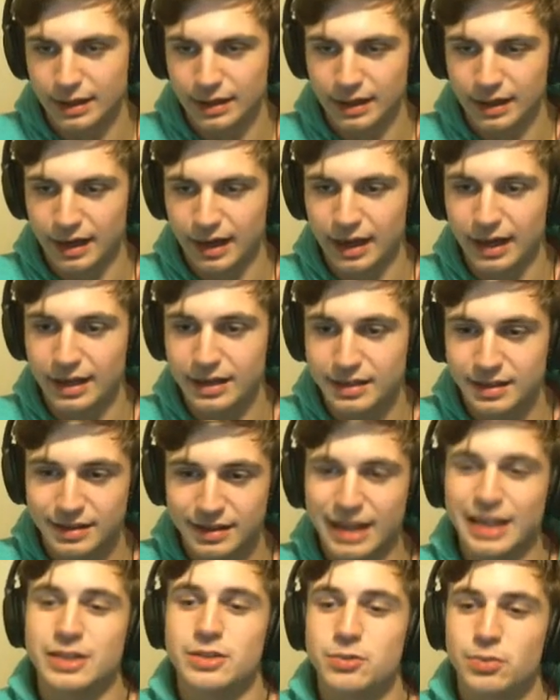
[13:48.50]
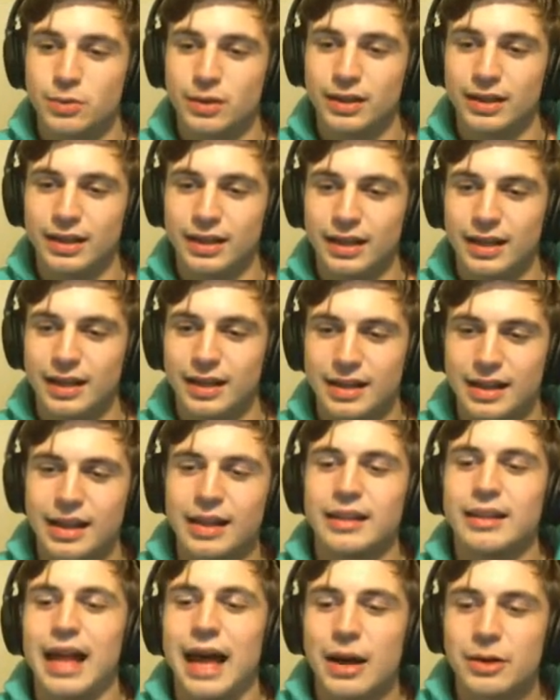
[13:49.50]
And that's really, it
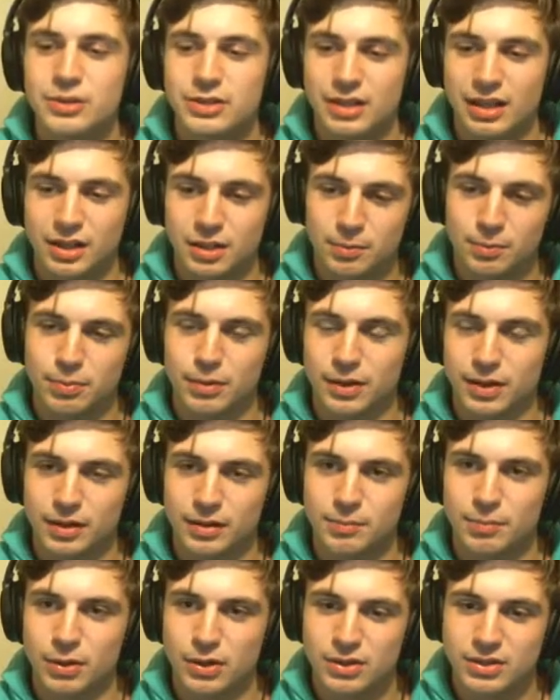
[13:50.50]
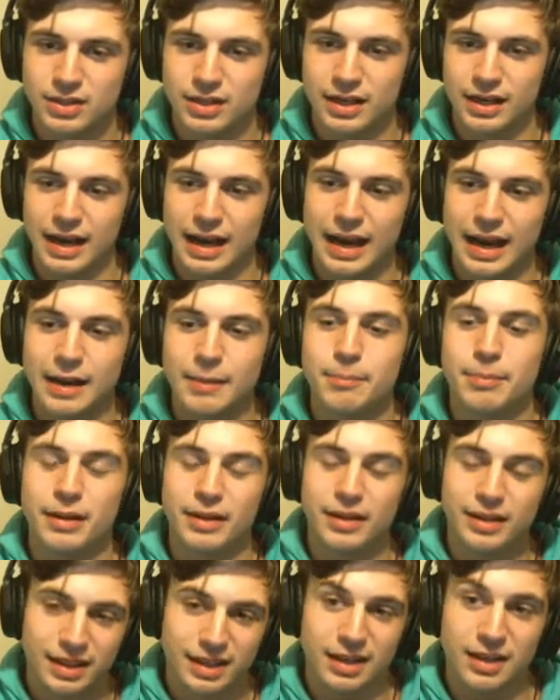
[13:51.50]
allows the other person an
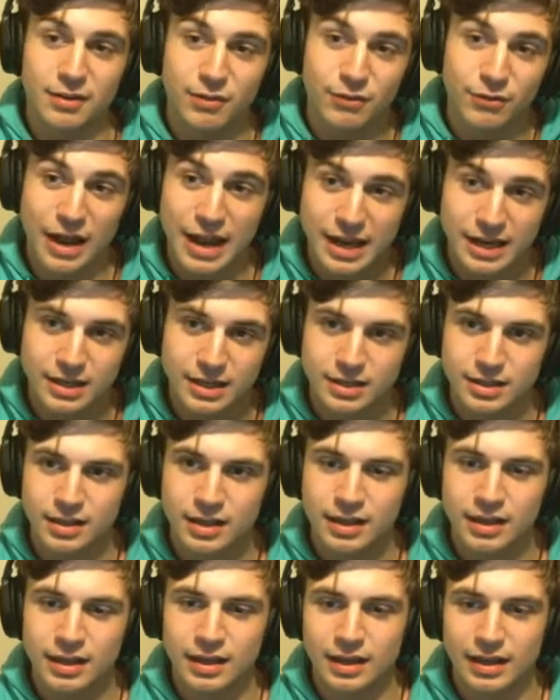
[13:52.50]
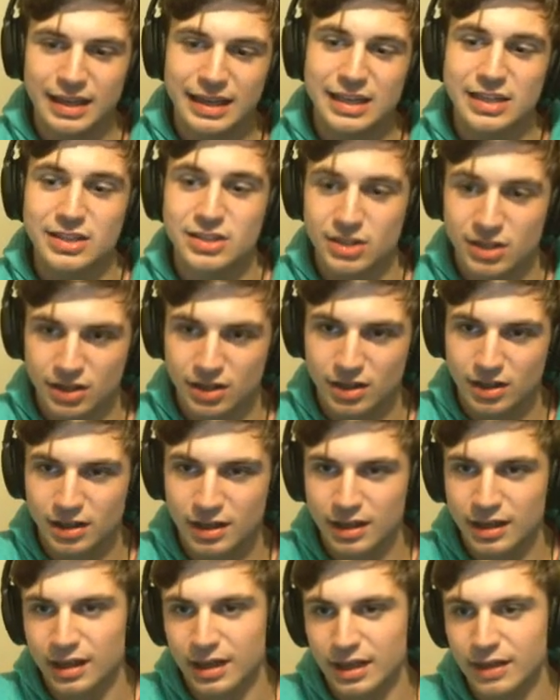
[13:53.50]
ability to defend easier,
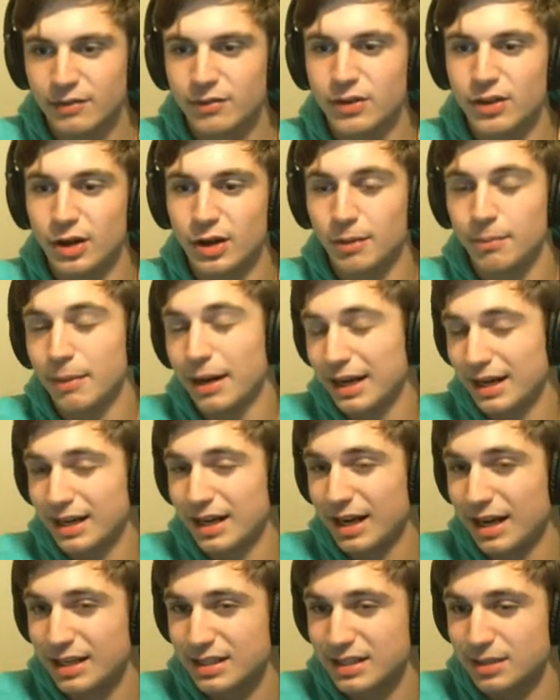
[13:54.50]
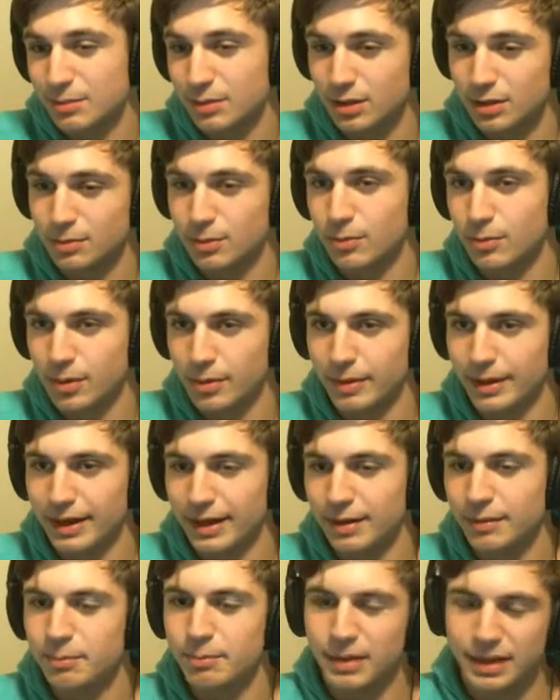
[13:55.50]
even though it might cost them a little bit more
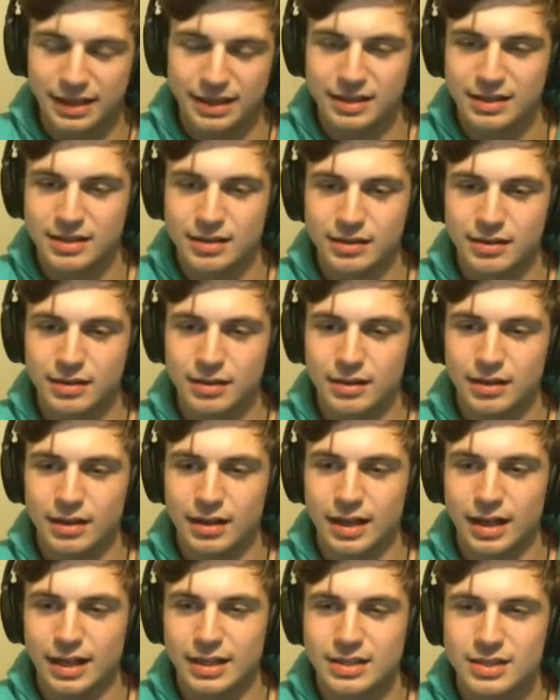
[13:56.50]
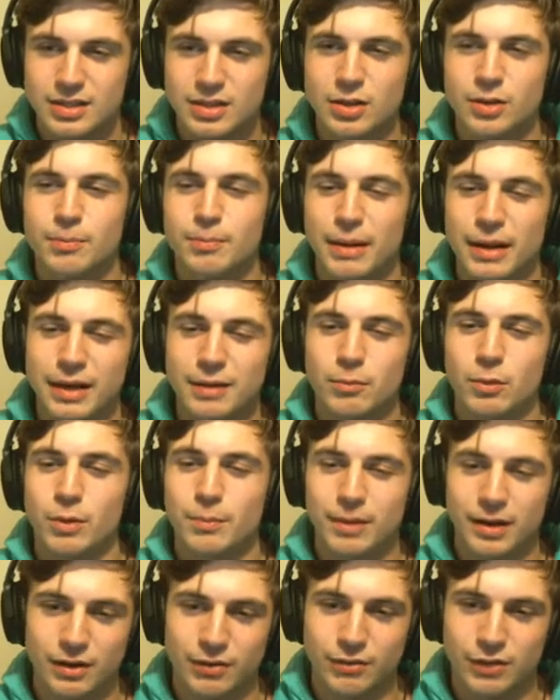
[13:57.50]
mana, but it's still more
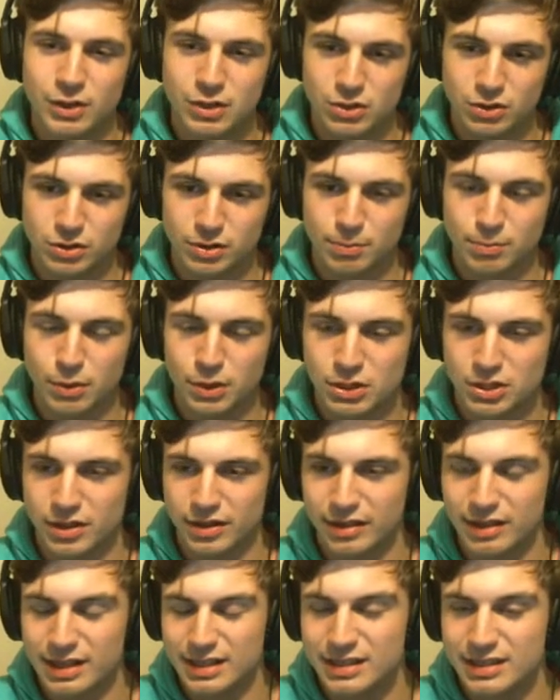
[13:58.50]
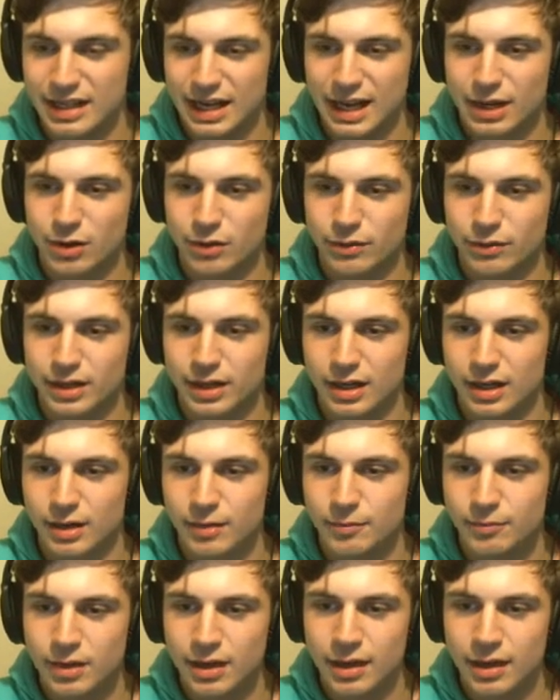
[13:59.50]
beneficial to push on this side over here.